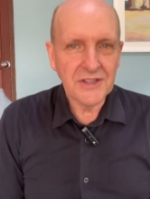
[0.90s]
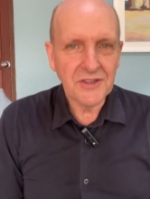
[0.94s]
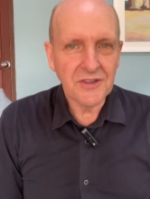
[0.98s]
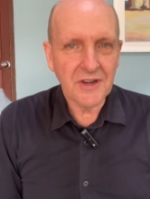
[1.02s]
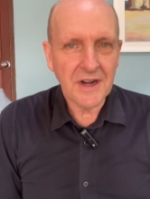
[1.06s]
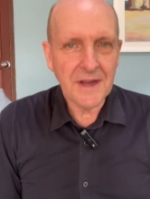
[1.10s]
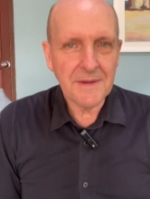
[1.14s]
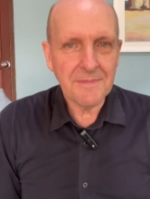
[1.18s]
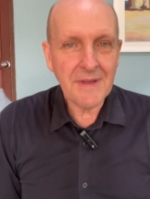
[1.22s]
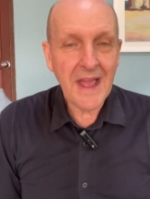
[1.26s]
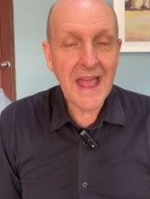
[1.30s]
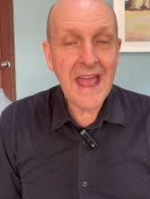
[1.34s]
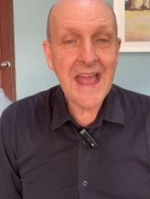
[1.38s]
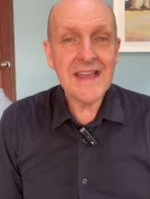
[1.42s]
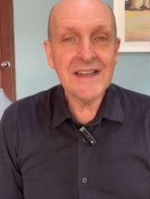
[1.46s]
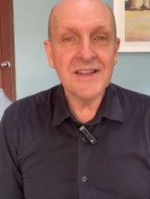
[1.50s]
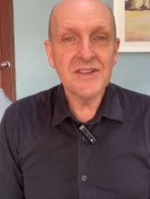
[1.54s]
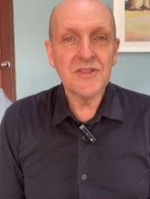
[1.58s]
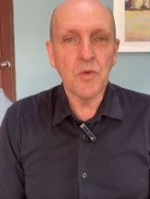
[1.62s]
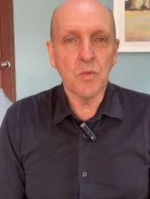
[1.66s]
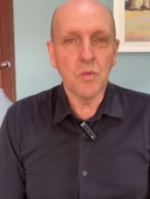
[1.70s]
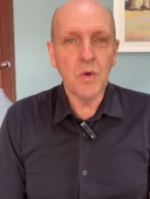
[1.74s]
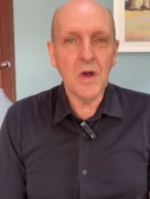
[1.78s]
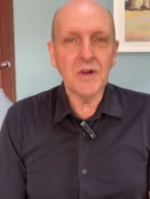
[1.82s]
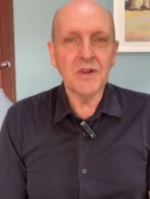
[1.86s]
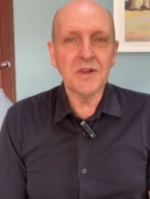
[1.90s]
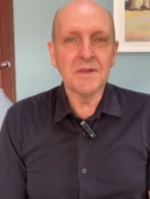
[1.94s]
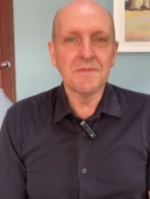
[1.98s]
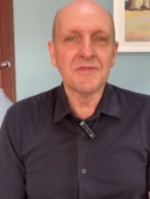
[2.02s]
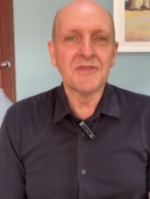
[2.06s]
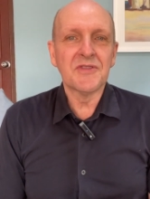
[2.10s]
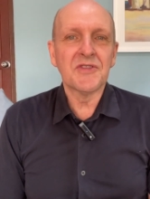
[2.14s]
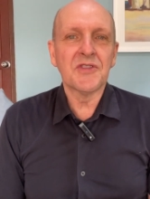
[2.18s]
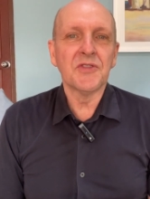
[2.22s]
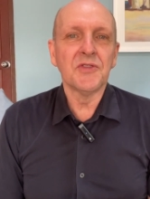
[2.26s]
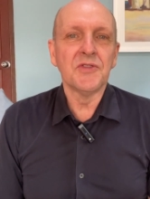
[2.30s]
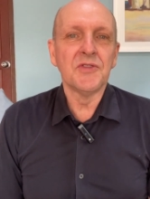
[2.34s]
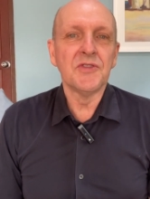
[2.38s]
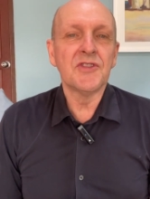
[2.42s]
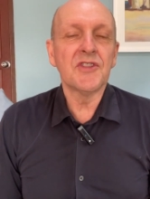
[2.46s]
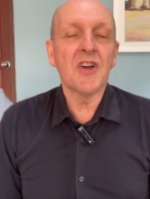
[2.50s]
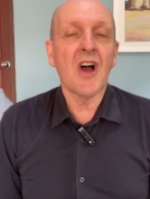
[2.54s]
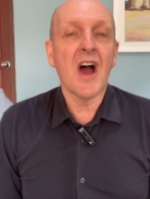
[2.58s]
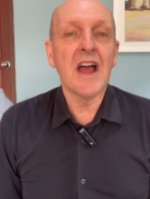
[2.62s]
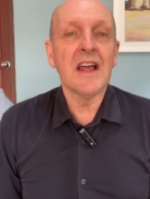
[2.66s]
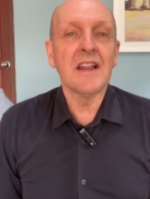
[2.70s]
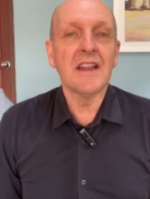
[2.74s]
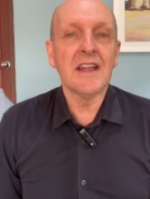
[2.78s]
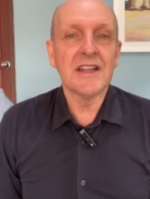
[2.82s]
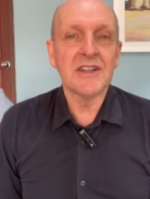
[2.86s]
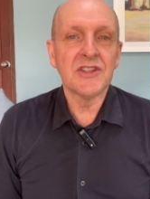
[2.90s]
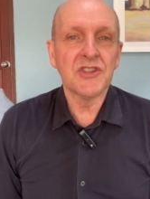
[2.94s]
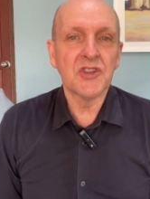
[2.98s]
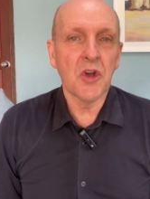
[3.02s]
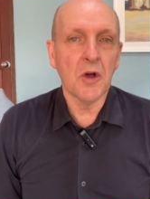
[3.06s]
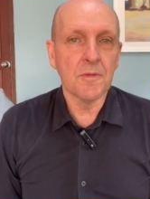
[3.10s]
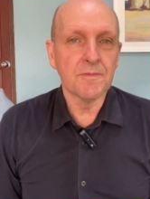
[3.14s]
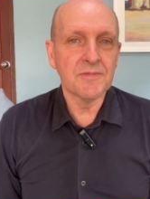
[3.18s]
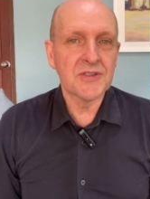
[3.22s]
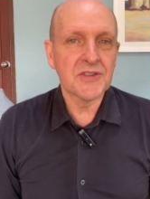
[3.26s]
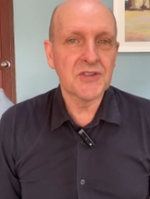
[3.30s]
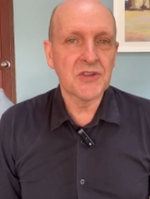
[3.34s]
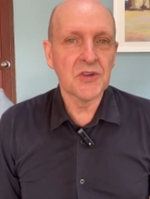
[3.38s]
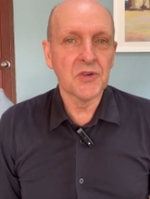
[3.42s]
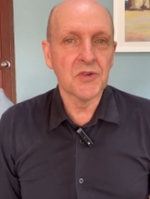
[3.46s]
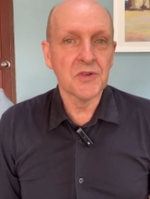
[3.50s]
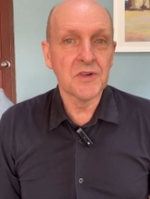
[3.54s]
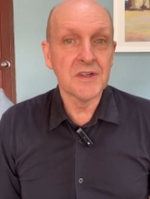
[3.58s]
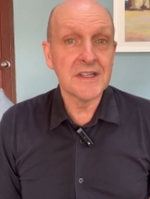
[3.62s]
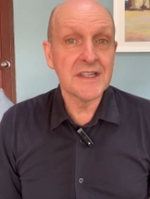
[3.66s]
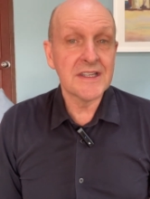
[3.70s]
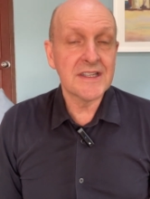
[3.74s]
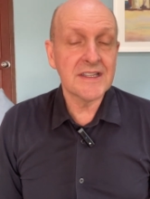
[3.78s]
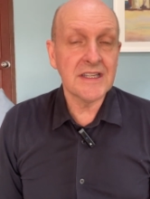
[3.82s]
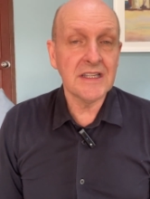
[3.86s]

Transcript: Krupp, and welcome to Thailand Top Stories.